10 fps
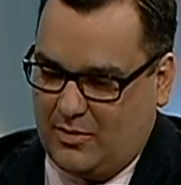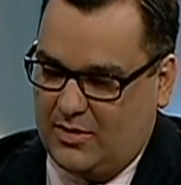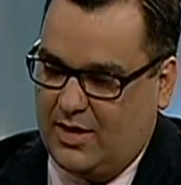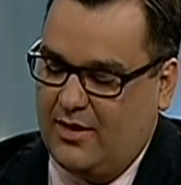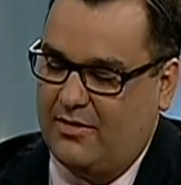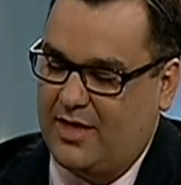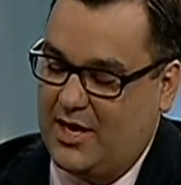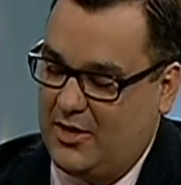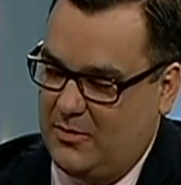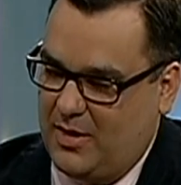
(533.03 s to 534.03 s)
Happy birthday.
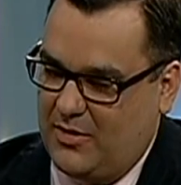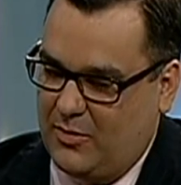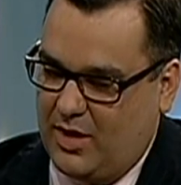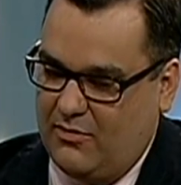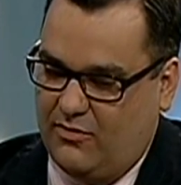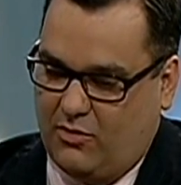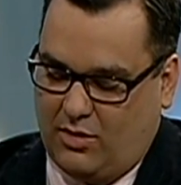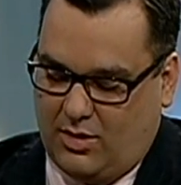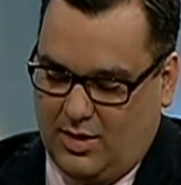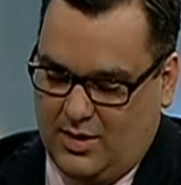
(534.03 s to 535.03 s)
Thank you, by the way,
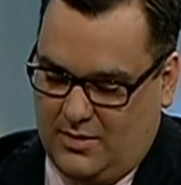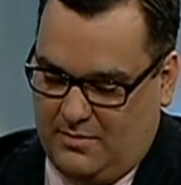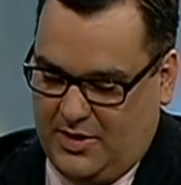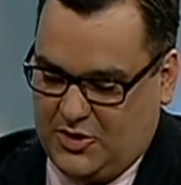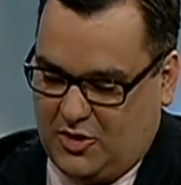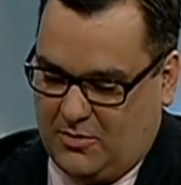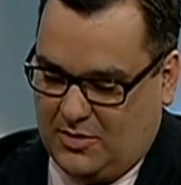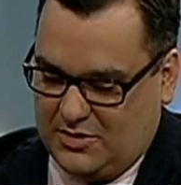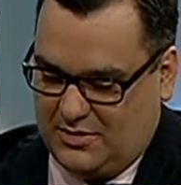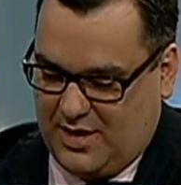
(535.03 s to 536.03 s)
for
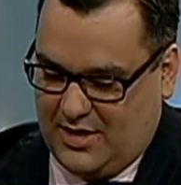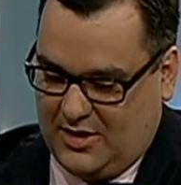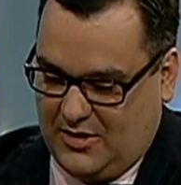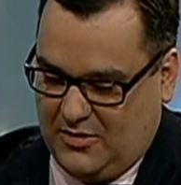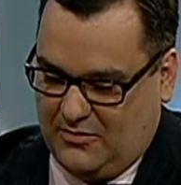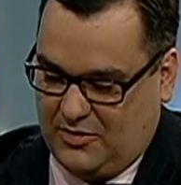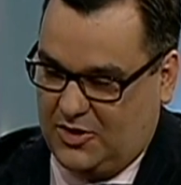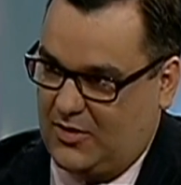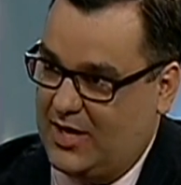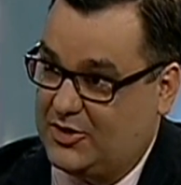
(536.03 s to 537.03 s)
Beachcombers. Thank you for
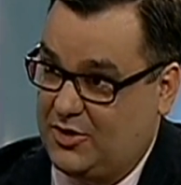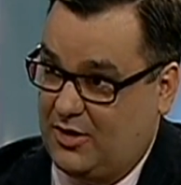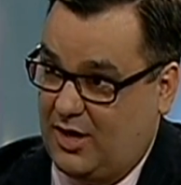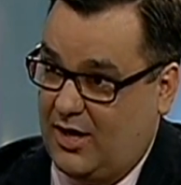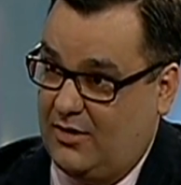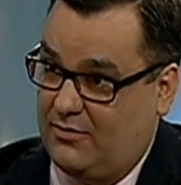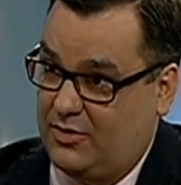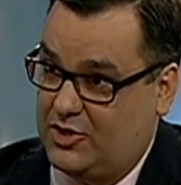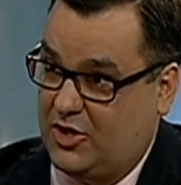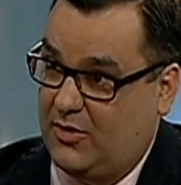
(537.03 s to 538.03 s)
DeGrasse Junior High,
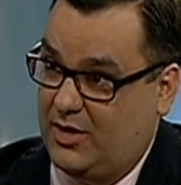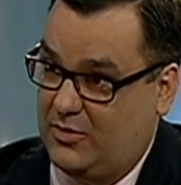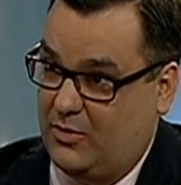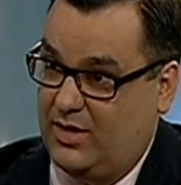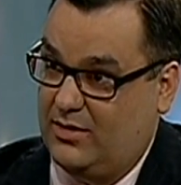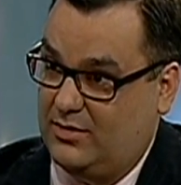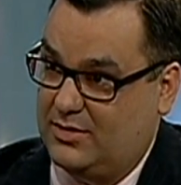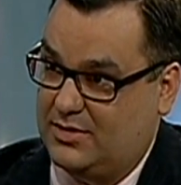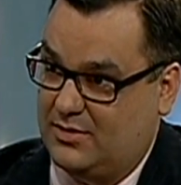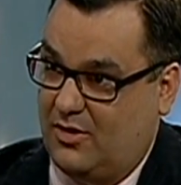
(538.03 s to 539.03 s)
for Joey and
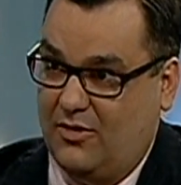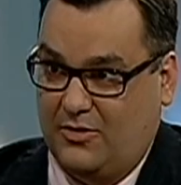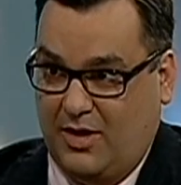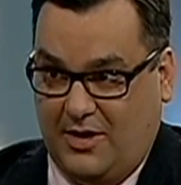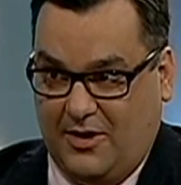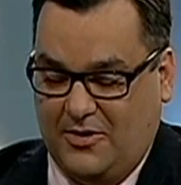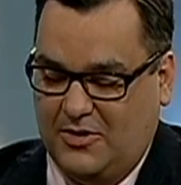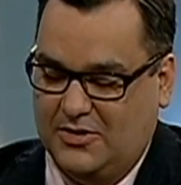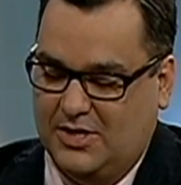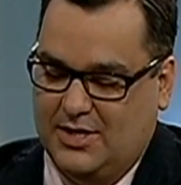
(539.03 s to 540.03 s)
Wheels and all the great
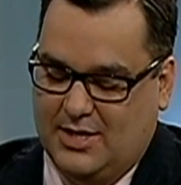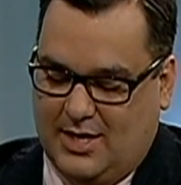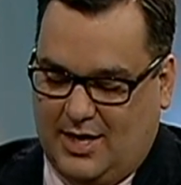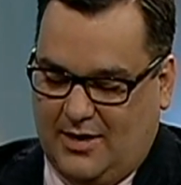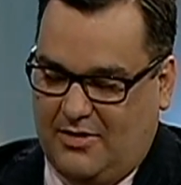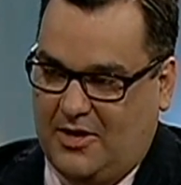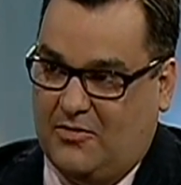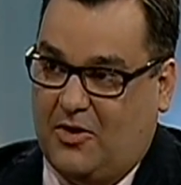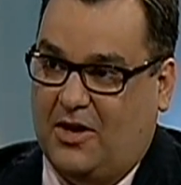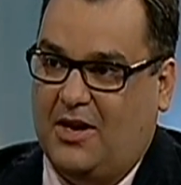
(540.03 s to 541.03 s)
characters.
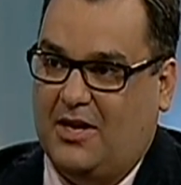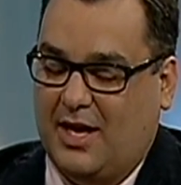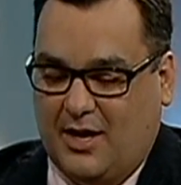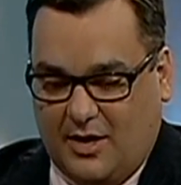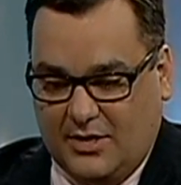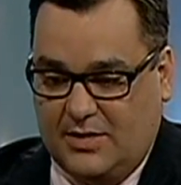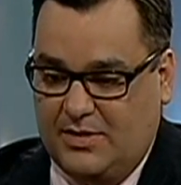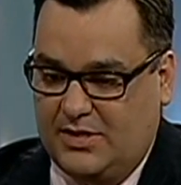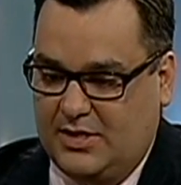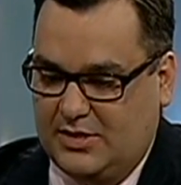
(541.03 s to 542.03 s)
Thank you for Rocky Night in Canada.
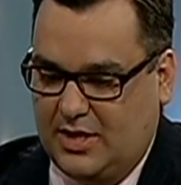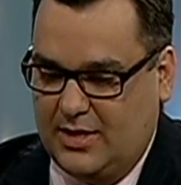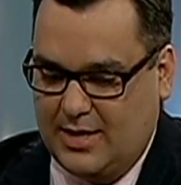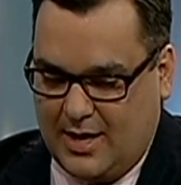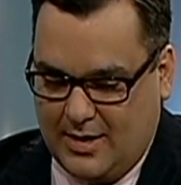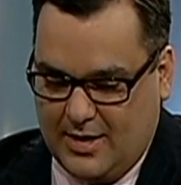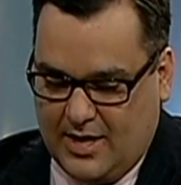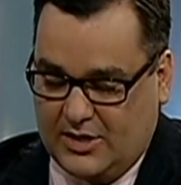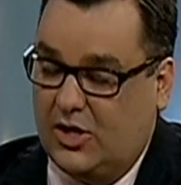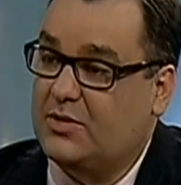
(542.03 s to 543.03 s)
CBC
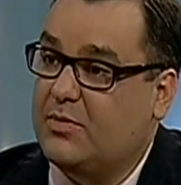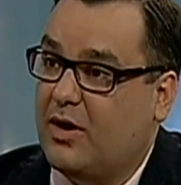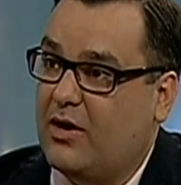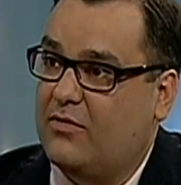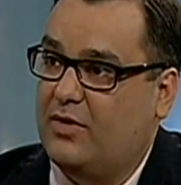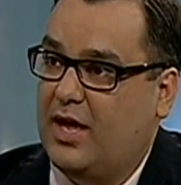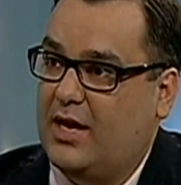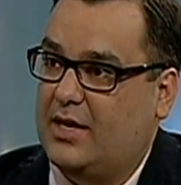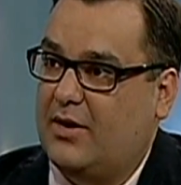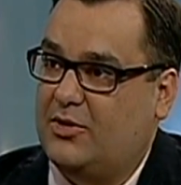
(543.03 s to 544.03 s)
has a lot to be proud of,
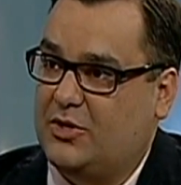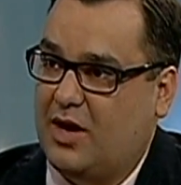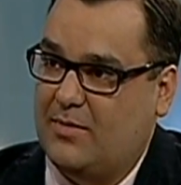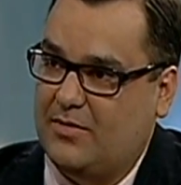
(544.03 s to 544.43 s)
and I wish you a